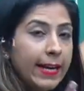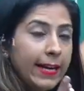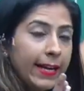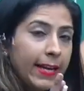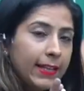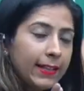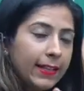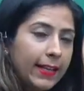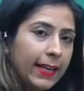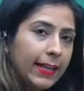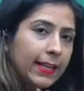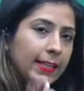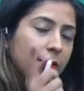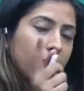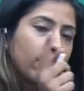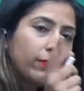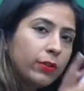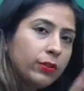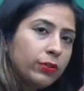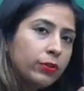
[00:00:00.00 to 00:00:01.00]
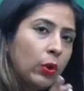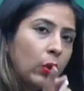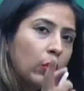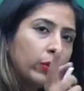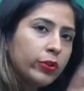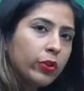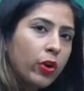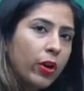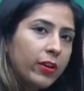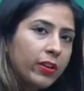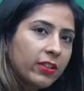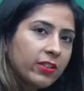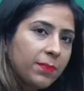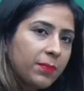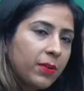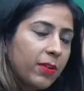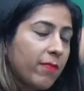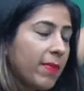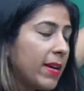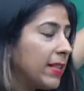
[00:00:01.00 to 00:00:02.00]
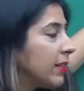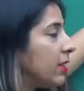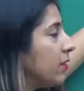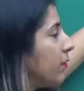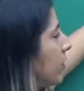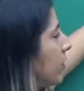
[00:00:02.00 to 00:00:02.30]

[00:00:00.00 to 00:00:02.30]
in case of those contraceptive methods